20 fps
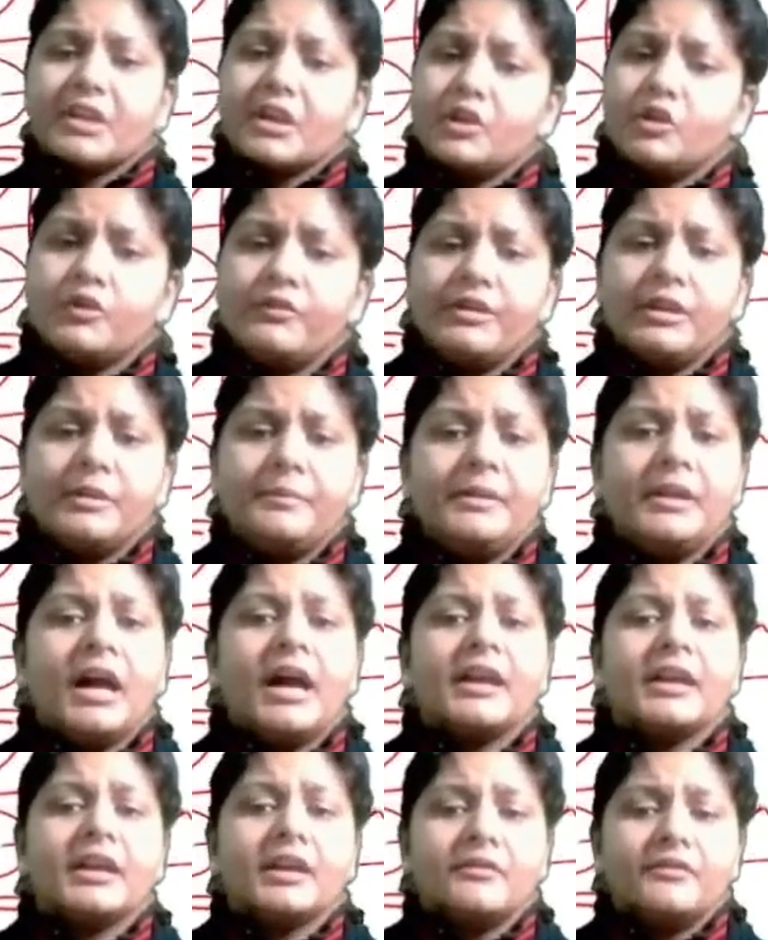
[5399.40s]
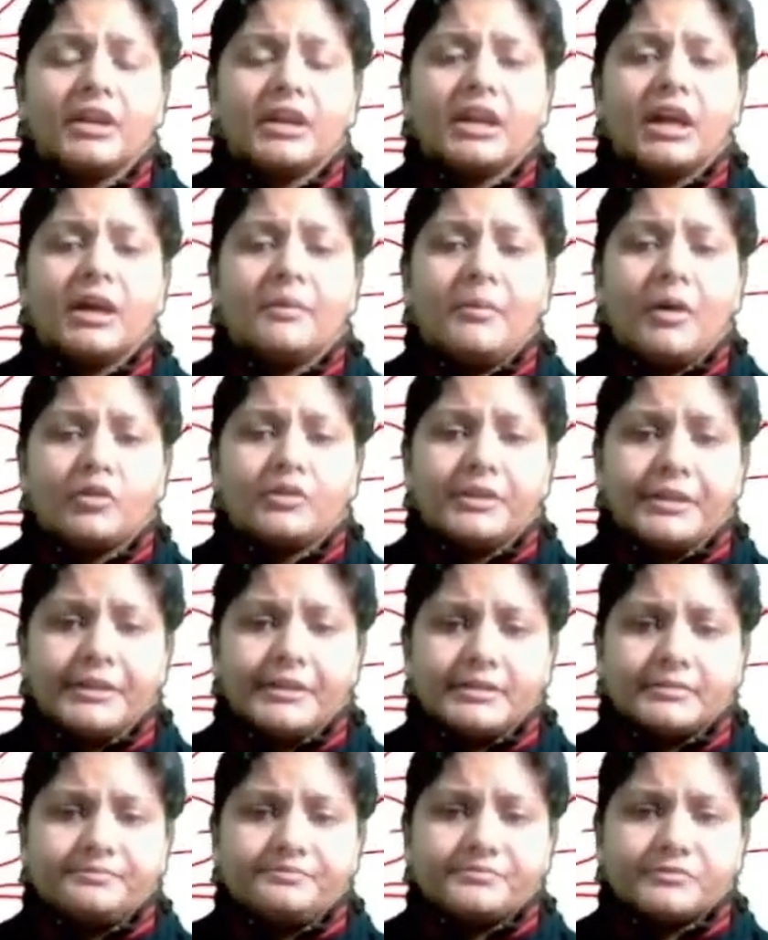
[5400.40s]
You will be unaware about
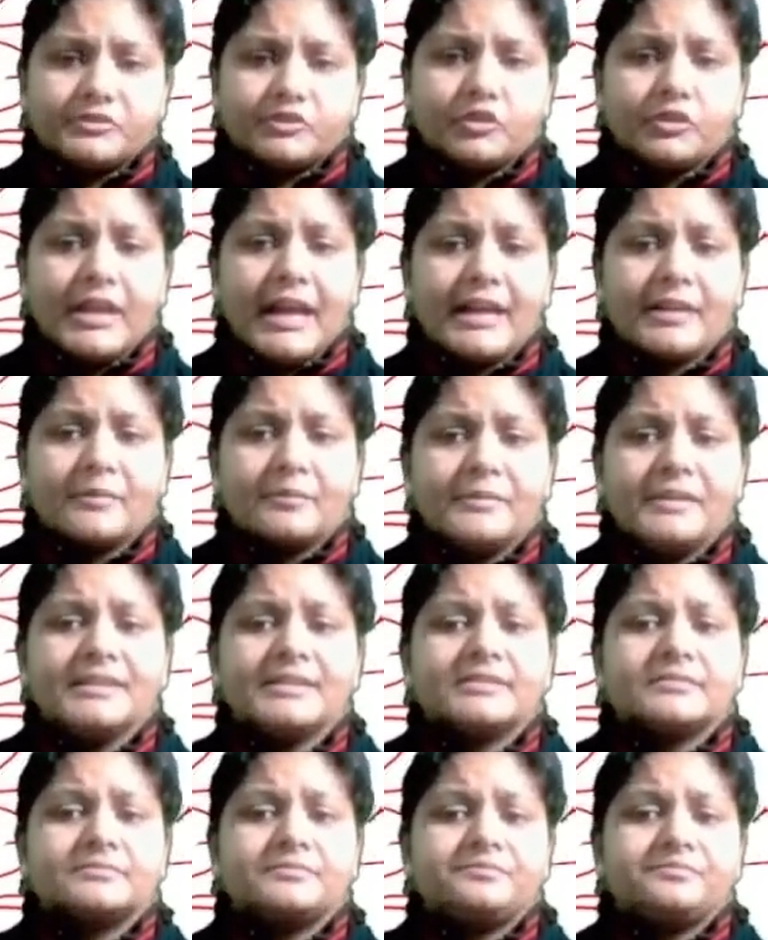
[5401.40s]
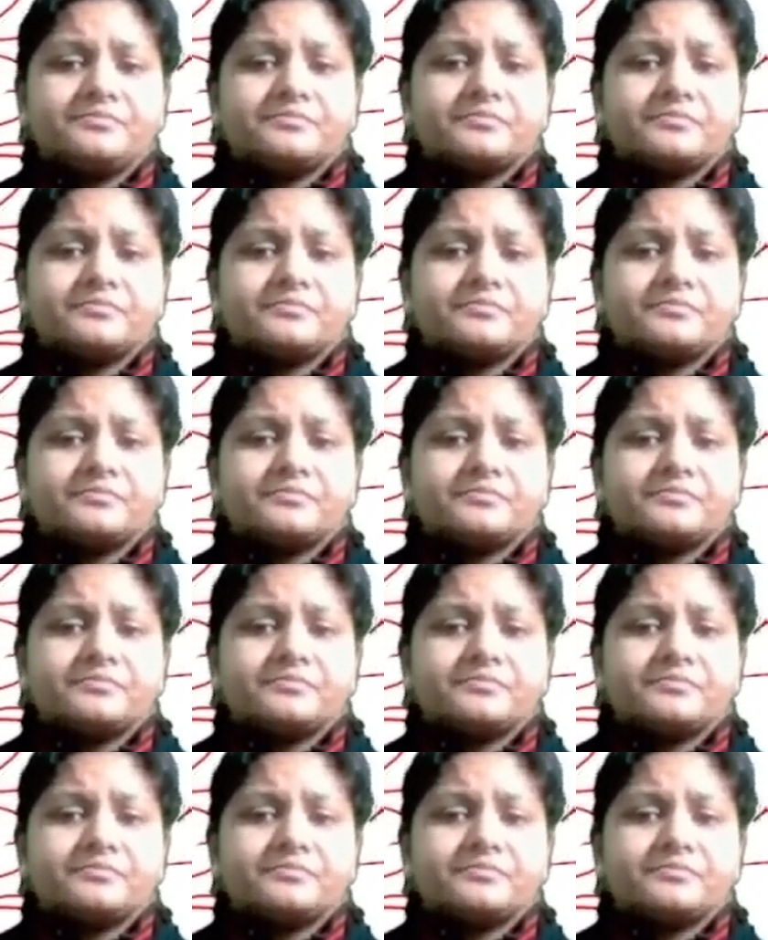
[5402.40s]
it. So that means